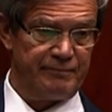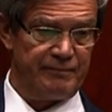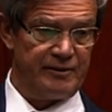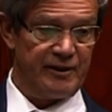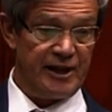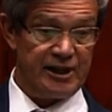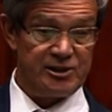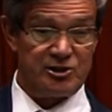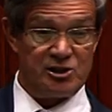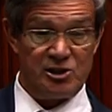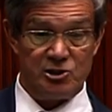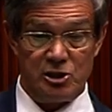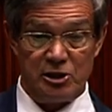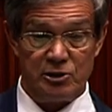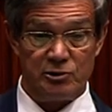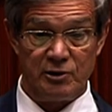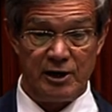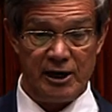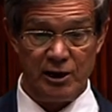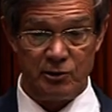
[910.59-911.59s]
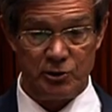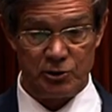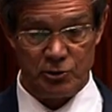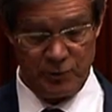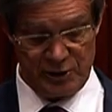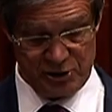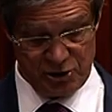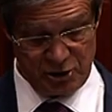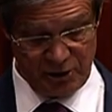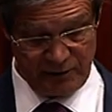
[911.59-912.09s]
That's the general
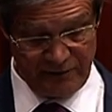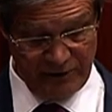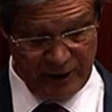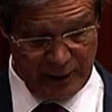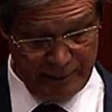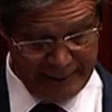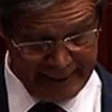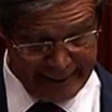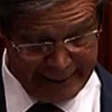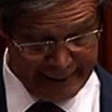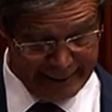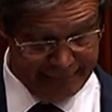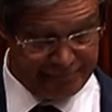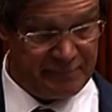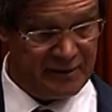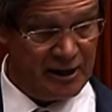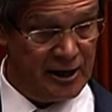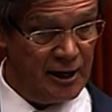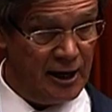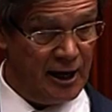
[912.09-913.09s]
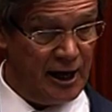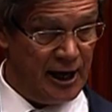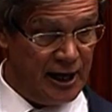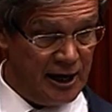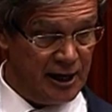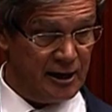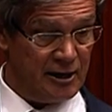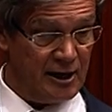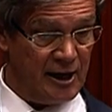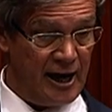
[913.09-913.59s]
characteristic of our media,
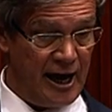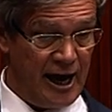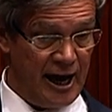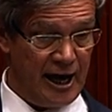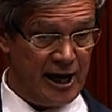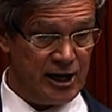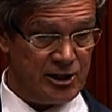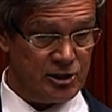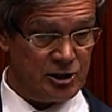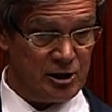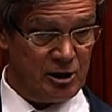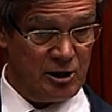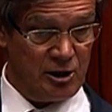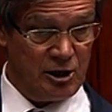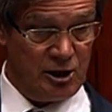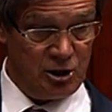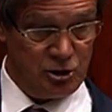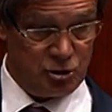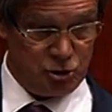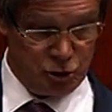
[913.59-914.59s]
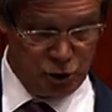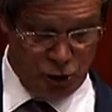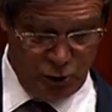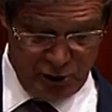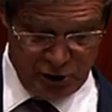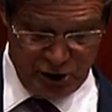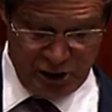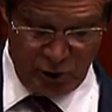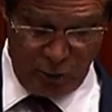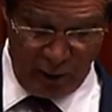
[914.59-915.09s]
and it adds to
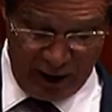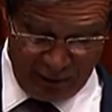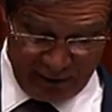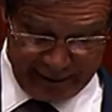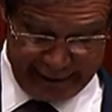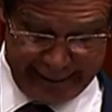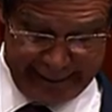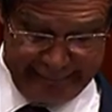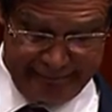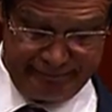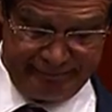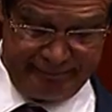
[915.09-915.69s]
its quality.